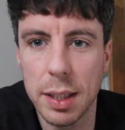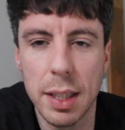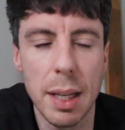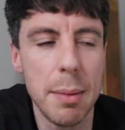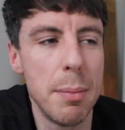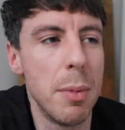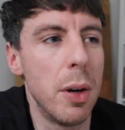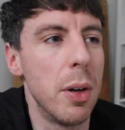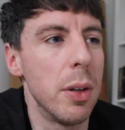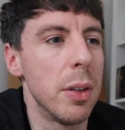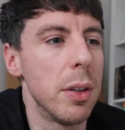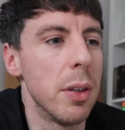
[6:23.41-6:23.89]
They
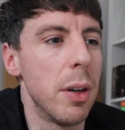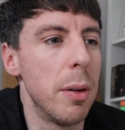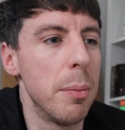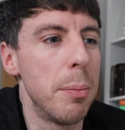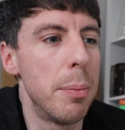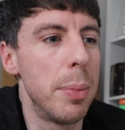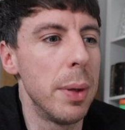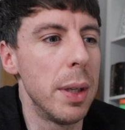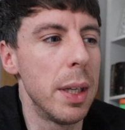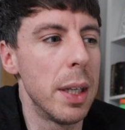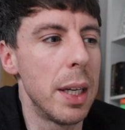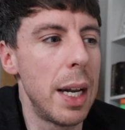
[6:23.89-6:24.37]
might
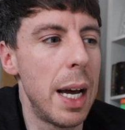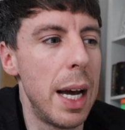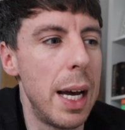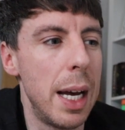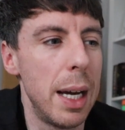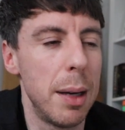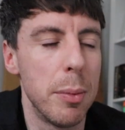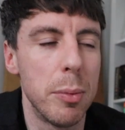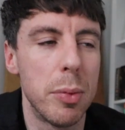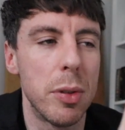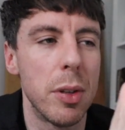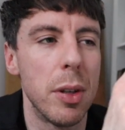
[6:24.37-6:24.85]
not be an
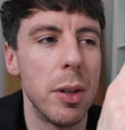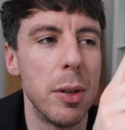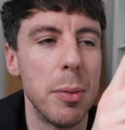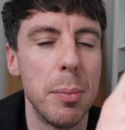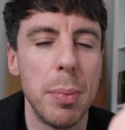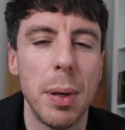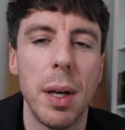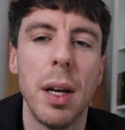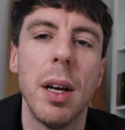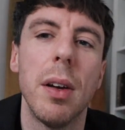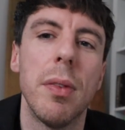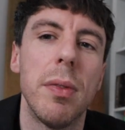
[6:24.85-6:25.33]
absolute
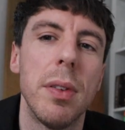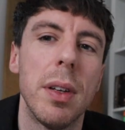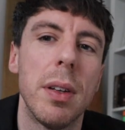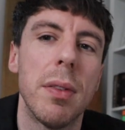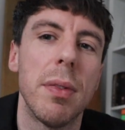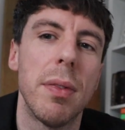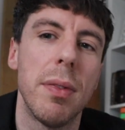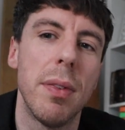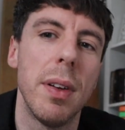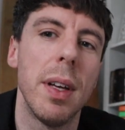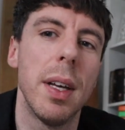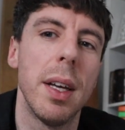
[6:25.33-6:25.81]
perfect
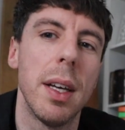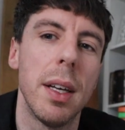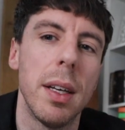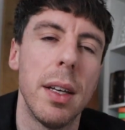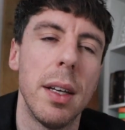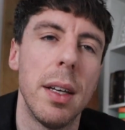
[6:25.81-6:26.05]
fit,